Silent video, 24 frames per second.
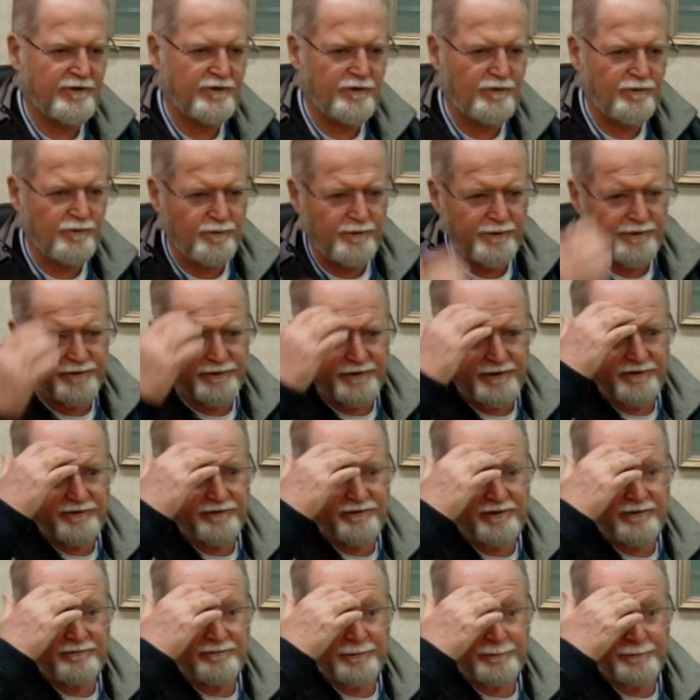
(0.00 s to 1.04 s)
with
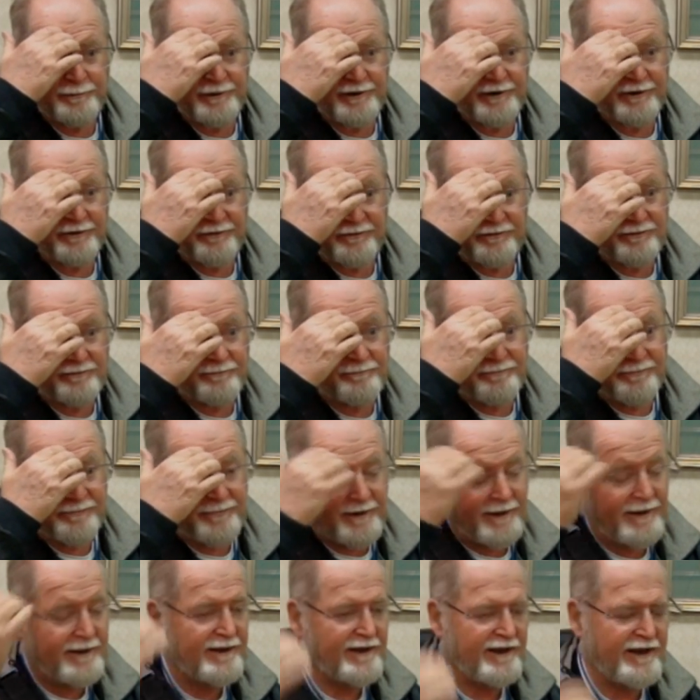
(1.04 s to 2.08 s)
Stephen Barnes,
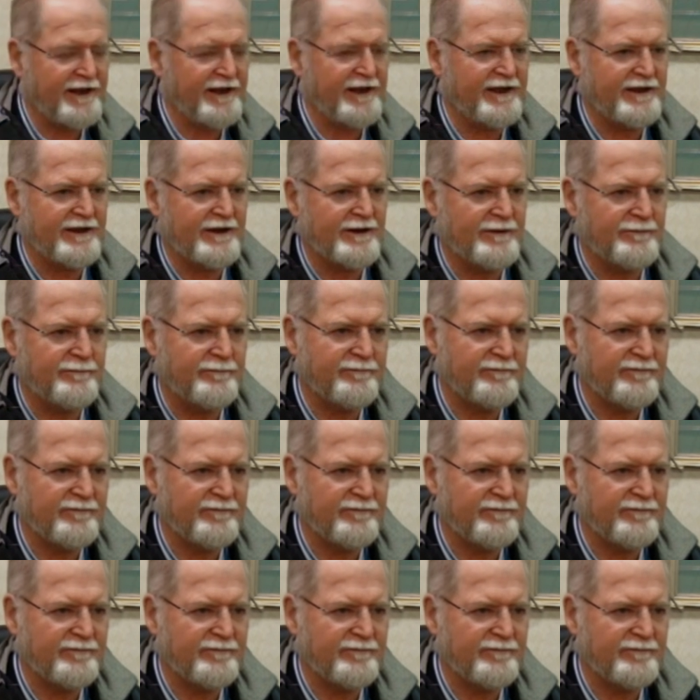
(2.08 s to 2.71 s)
a